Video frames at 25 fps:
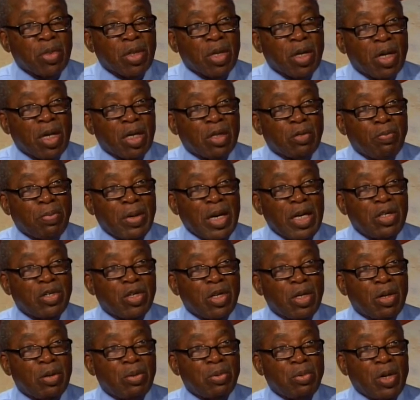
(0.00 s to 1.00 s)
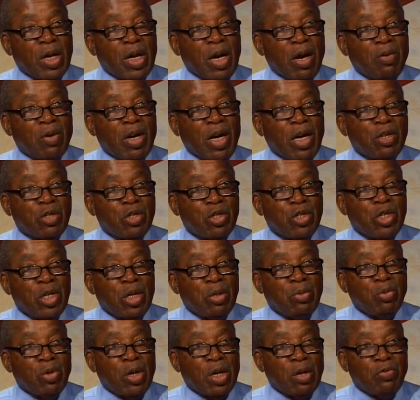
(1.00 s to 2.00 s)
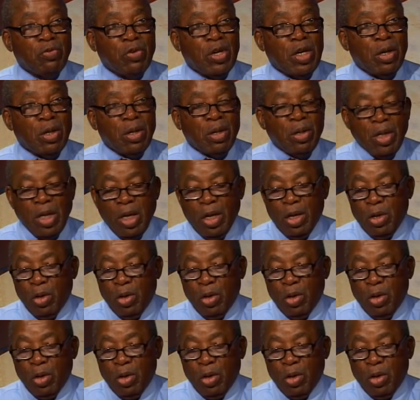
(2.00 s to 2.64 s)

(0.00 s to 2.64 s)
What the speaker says: That's basically what I would like to see. Winterville,